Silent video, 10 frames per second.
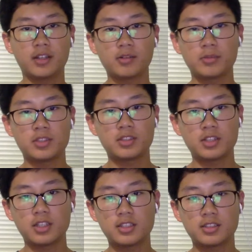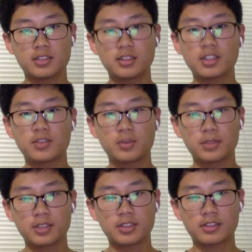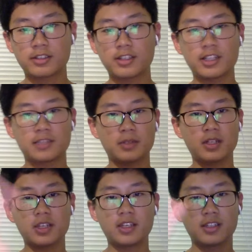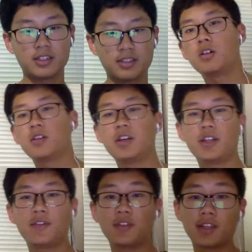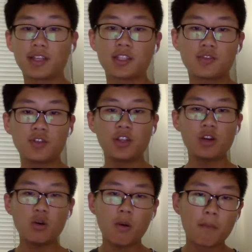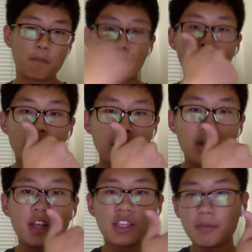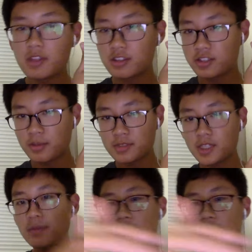I'll miss you guys. Thanks for being such a great class. Bye. Alright, if you like this video, boom! Give me the thumbs up